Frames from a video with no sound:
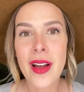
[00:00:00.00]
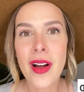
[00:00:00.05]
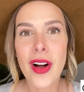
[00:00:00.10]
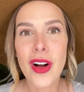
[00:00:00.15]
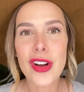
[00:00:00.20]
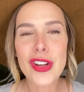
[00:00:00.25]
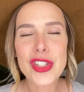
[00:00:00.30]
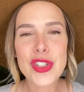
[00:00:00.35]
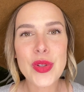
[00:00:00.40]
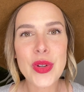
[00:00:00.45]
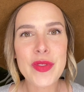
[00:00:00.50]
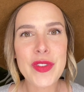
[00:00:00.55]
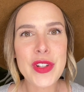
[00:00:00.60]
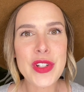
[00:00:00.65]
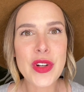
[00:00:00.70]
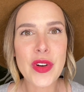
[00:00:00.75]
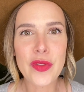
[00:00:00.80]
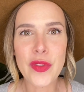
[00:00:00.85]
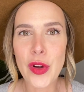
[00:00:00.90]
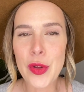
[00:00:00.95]
Also, if you
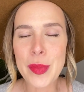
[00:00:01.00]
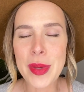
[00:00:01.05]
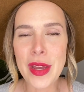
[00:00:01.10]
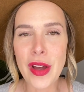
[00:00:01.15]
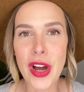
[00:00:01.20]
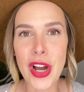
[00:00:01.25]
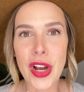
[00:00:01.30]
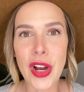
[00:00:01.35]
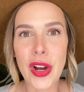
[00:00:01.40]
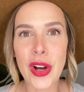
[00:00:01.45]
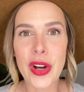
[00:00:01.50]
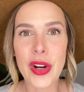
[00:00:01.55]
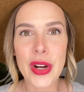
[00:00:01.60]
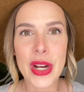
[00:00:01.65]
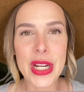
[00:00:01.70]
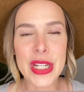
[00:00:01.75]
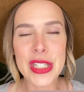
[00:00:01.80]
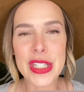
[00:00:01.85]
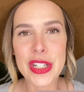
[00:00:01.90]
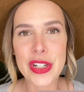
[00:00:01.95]
don't follow me on
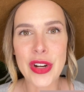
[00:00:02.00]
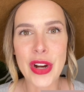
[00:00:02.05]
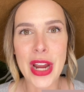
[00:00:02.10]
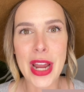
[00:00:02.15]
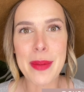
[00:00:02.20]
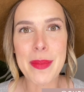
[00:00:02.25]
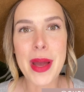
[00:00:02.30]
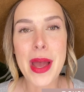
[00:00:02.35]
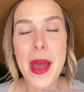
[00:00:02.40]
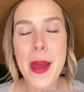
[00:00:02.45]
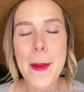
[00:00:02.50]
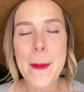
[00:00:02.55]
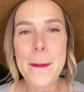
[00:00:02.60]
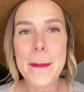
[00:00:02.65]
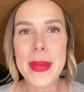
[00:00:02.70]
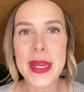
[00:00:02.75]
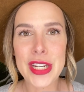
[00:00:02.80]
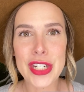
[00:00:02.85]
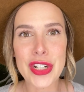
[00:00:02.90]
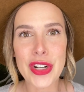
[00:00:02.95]
Instagram,
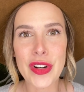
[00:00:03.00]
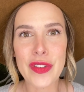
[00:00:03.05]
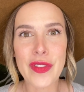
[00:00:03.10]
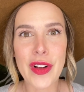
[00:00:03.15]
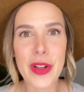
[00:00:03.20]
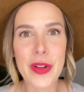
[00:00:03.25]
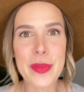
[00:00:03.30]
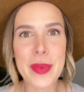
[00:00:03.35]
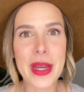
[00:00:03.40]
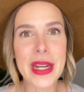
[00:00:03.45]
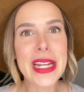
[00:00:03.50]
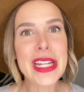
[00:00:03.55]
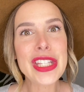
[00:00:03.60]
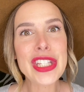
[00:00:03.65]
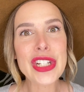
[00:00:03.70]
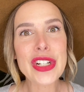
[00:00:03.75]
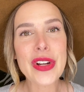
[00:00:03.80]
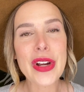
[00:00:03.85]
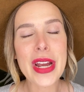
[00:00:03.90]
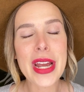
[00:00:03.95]
be sure to follow me on
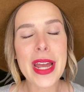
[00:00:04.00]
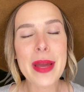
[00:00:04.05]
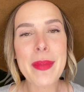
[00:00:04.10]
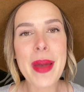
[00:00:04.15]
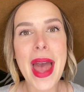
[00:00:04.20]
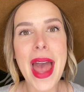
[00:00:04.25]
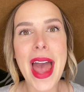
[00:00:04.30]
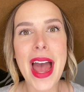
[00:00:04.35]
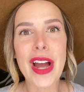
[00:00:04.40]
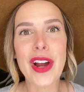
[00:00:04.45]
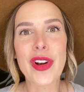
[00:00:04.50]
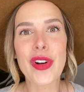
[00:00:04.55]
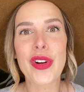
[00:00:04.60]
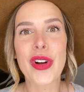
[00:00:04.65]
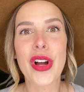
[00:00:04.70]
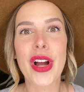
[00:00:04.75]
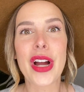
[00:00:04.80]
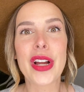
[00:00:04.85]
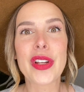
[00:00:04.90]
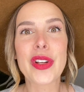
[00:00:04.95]
Instagram at
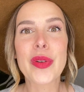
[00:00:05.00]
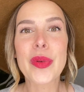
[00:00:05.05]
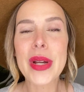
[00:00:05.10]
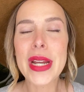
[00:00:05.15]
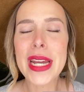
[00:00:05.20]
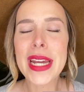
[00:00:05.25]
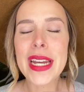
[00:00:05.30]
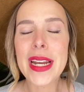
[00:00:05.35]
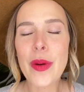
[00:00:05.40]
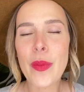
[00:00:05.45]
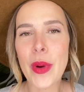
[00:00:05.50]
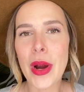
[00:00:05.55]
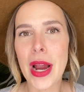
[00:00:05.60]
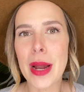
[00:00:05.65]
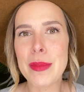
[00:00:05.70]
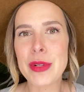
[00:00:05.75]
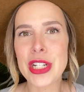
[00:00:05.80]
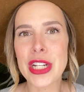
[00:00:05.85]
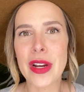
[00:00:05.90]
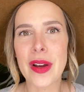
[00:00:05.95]
Girl Gone Green, where
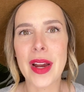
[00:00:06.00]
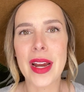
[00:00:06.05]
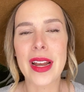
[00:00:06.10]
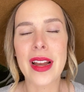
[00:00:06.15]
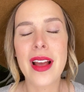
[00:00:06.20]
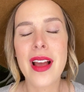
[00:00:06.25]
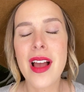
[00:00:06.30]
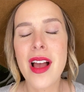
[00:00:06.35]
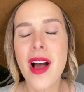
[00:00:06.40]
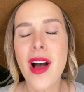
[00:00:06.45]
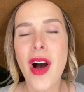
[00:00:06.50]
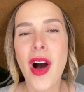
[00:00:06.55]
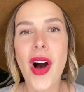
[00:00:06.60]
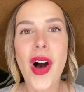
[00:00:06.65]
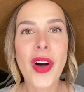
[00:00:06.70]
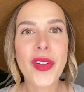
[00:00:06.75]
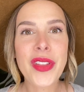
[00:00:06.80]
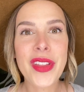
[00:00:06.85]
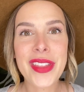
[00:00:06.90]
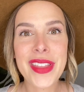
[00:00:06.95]
I'm sharing
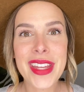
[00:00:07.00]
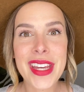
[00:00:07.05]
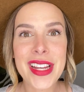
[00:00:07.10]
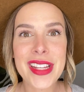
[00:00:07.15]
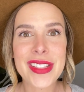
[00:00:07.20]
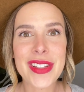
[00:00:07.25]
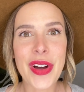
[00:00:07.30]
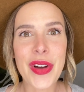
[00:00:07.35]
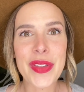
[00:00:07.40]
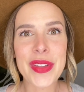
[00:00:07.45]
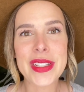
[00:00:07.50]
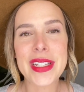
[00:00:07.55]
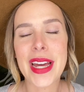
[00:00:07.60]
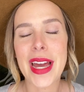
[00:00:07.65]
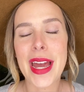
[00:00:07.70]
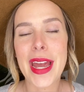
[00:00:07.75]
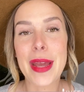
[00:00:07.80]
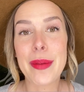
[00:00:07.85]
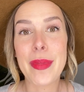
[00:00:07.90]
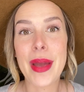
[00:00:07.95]
all the things all the
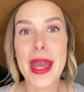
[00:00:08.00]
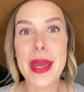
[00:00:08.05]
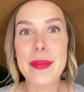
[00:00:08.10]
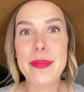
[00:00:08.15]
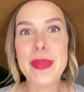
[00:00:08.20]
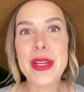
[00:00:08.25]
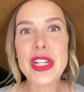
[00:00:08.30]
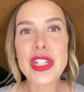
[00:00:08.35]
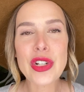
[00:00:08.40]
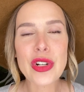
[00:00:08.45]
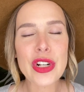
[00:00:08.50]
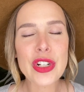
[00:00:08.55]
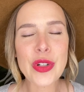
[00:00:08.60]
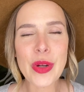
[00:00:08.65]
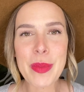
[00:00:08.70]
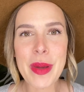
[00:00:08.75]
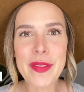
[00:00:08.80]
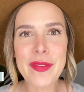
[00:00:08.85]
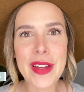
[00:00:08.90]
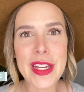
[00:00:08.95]
time. And be sure to
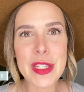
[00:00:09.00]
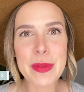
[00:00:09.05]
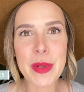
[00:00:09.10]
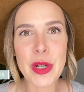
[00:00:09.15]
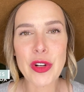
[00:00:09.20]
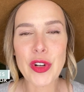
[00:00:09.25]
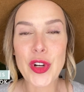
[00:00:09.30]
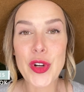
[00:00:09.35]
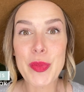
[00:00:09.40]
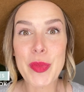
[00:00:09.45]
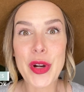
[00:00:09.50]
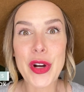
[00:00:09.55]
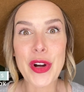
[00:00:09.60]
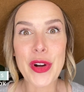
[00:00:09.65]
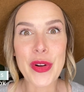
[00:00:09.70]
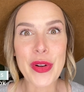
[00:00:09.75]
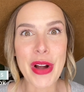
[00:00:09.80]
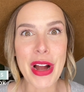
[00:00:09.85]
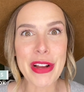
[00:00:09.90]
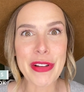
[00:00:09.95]
join my Facebook group,
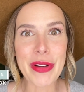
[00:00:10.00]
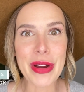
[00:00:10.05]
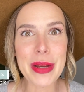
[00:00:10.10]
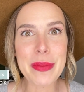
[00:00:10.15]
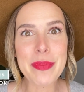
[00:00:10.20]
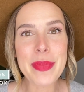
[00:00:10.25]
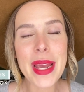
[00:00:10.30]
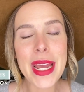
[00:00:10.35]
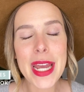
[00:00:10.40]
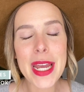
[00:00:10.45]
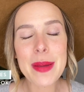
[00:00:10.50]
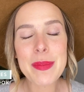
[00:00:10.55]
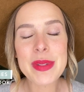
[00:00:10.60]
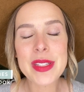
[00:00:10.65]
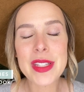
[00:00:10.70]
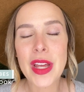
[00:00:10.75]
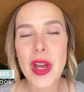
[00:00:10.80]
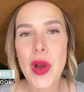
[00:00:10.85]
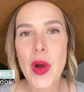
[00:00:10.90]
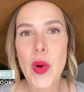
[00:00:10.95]
Girl Gone Green
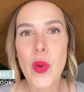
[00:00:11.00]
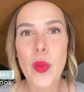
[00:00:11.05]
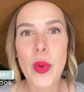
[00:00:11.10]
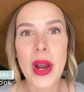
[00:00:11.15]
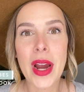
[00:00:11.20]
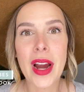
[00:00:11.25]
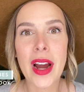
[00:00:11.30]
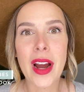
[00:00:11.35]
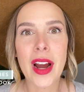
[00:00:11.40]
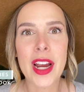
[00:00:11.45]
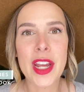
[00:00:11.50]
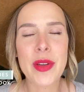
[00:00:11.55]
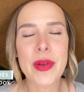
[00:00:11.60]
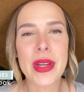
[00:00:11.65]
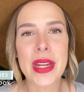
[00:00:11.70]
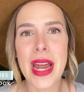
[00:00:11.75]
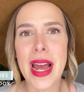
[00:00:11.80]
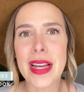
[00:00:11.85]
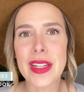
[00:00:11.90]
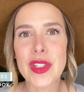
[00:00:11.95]
Babes, where you
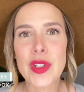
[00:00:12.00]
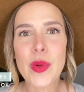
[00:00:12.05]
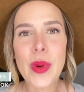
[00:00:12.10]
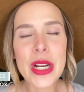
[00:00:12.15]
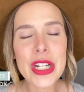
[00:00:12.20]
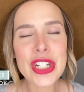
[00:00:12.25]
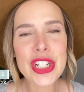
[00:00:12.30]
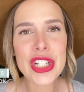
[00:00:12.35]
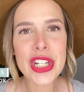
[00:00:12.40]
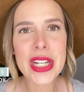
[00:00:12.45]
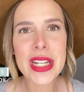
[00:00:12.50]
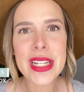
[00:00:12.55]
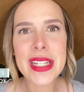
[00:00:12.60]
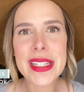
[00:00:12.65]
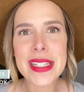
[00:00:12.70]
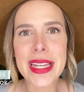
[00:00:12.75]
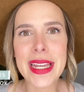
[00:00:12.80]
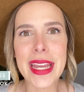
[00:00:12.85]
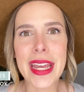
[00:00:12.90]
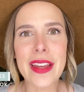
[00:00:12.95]
can ask
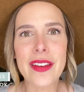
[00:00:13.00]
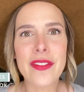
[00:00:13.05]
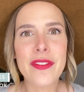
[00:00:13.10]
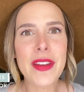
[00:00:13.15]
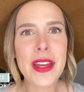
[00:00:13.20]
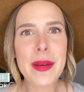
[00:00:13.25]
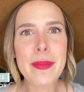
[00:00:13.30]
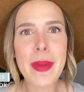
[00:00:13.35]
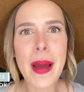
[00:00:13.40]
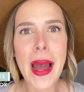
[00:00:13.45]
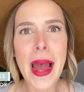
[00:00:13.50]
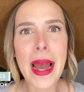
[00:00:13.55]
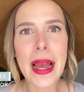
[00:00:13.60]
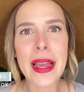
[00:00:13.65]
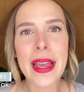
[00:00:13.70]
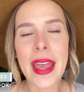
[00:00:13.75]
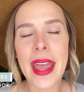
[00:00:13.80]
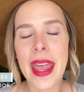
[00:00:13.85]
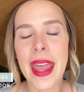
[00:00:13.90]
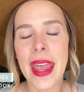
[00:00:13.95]
questions and get
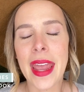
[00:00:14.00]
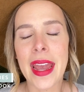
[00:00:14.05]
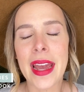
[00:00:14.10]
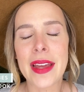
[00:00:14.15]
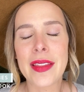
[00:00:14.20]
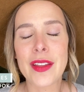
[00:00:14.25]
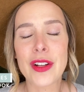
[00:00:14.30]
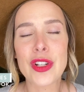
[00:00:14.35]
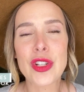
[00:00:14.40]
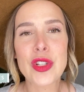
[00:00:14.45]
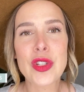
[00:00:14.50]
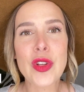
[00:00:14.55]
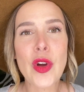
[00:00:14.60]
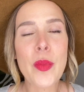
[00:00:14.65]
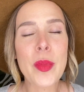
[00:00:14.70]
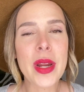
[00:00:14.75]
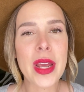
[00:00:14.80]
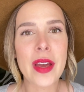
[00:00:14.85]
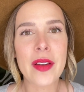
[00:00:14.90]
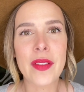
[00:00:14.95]
feedback. And there's so
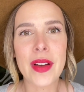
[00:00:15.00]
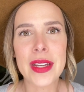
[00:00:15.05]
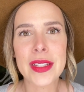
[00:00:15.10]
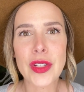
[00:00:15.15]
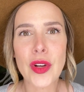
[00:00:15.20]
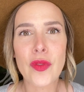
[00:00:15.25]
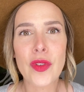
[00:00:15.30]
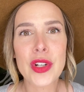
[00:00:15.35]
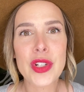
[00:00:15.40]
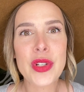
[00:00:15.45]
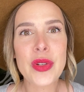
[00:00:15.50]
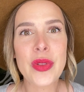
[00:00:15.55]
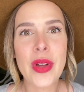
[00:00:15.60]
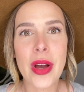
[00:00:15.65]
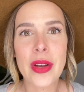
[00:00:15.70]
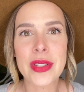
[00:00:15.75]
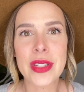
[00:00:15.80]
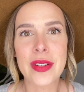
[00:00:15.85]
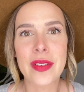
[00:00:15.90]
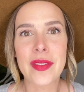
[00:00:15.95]
many of us, over
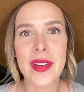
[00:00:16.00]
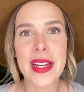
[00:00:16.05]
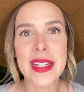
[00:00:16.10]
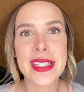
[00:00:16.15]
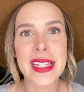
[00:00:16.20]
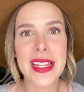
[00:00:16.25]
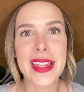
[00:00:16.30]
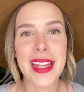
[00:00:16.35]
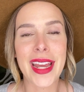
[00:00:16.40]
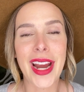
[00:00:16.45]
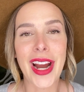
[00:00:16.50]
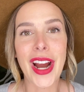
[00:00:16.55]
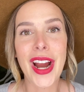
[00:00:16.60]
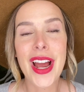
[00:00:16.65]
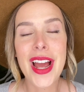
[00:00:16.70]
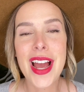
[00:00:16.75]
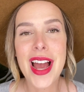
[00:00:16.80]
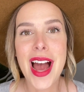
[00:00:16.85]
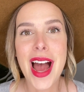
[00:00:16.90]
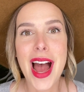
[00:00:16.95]
2,000 of us in there,
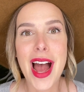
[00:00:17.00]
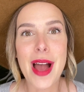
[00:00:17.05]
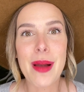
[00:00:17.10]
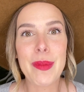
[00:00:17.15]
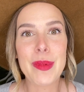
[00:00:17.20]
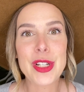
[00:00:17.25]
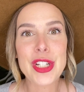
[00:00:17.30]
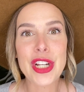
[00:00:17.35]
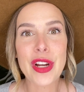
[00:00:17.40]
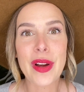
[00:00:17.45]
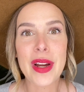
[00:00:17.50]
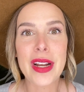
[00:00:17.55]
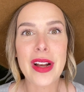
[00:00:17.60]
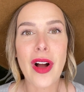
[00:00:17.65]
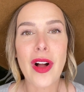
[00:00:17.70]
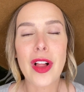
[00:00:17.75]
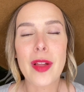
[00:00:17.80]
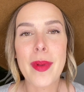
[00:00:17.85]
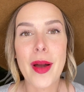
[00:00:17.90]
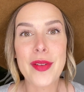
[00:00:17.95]
sharing
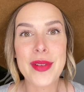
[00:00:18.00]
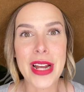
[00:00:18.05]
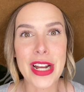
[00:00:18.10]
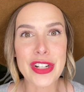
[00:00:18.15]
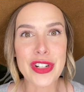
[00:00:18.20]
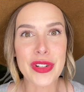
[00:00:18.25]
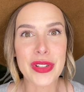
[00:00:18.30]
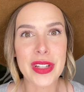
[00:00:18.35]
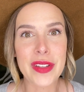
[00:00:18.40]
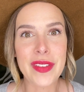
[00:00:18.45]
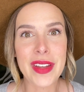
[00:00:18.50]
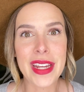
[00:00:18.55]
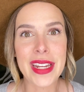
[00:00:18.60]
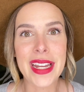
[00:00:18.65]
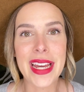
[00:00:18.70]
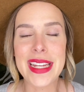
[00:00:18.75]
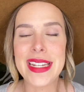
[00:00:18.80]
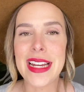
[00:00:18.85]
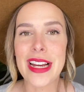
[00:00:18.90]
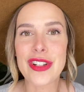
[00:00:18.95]
all about natural living
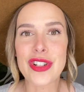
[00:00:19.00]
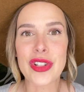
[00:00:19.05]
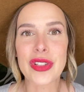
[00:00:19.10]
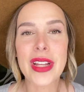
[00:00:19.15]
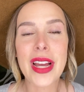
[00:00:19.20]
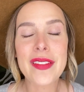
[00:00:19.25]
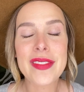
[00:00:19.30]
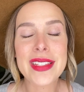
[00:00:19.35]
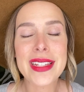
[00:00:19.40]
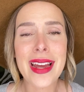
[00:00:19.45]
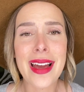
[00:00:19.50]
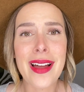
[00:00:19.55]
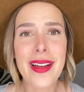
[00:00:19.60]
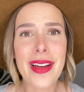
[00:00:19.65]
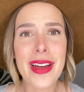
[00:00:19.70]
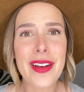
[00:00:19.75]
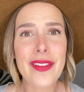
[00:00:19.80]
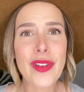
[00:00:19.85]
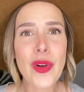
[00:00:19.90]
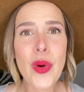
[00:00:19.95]
and natural lifestyle,
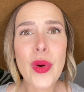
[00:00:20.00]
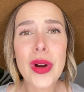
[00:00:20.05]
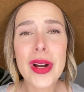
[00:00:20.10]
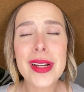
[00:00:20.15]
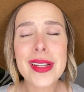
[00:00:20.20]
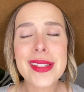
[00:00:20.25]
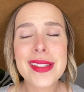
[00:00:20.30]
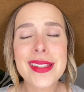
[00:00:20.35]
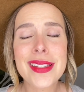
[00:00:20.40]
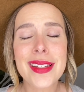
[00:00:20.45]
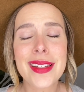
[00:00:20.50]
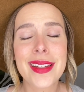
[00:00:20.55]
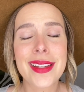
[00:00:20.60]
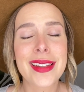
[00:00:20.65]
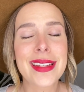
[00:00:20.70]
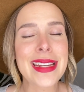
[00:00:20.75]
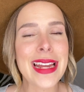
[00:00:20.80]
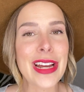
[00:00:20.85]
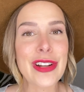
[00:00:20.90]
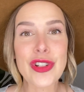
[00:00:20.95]
and of course,
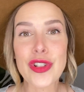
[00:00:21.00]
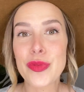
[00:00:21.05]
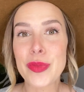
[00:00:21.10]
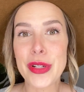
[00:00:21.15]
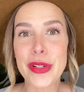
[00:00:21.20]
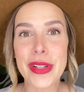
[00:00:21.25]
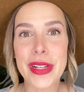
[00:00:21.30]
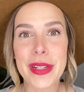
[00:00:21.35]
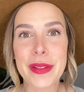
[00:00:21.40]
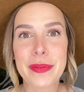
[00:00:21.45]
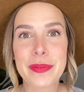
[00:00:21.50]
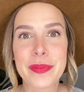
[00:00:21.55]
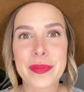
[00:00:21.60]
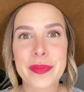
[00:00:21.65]
natural beauty.